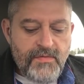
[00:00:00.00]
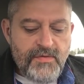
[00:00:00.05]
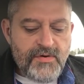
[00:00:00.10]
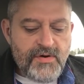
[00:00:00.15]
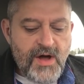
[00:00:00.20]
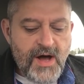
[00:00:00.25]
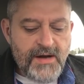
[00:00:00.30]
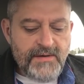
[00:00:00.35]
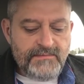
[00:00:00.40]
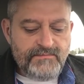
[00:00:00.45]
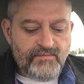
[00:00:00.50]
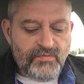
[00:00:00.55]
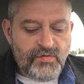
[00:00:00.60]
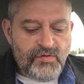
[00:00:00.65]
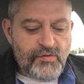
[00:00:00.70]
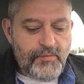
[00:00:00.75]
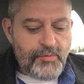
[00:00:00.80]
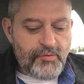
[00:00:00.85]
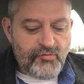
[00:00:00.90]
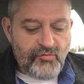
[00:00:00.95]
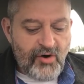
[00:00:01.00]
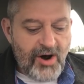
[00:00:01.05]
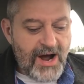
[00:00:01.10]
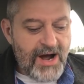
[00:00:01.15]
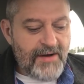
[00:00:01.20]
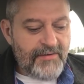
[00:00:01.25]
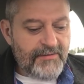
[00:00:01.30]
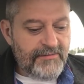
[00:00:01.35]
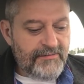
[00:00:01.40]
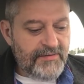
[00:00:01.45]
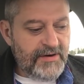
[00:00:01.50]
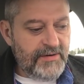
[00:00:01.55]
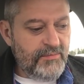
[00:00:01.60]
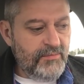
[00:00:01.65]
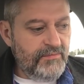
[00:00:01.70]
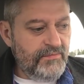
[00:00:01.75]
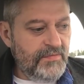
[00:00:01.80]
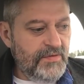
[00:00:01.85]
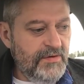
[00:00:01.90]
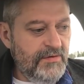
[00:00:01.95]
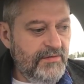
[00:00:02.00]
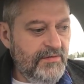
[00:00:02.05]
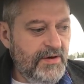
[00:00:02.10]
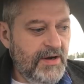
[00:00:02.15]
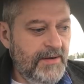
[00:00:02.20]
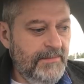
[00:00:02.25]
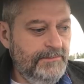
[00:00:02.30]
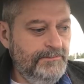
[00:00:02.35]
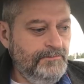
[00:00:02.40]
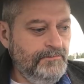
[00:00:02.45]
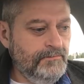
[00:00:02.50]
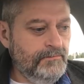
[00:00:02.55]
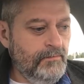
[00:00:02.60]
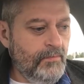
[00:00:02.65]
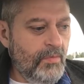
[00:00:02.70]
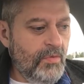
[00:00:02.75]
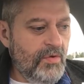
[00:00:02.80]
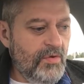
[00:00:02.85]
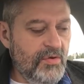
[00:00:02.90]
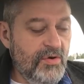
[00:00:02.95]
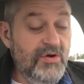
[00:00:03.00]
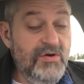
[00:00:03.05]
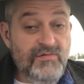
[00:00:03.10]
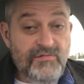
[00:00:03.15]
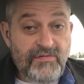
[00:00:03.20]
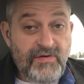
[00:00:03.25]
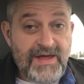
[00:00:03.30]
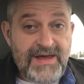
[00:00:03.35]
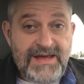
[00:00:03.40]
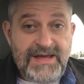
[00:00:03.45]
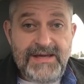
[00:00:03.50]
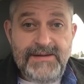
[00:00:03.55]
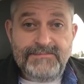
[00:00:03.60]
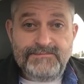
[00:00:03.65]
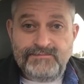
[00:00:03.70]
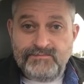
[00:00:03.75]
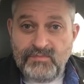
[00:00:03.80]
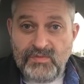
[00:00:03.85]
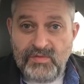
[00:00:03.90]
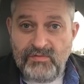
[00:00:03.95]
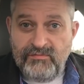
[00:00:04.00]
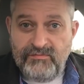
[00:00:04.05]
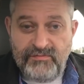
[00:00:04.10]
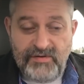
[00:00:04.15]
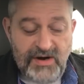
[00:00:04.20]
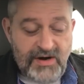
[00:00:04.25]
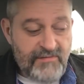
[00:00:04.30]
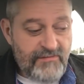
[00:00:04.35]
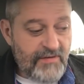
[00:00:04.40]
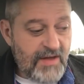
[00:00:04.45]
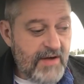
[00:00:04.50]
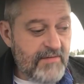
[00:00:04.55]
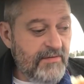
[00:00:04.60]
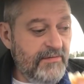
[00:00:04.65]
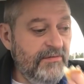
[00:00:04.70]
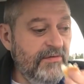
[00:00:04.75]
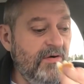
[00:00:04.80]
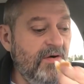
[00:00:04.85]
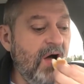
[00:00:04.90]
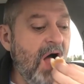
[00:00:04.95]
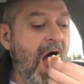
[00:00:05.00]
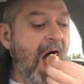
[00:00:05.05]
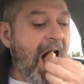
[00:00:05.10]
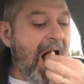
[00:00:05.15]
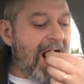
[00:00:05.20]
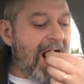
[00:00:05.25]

They're not super dry, they're good and flaky, very flavorful.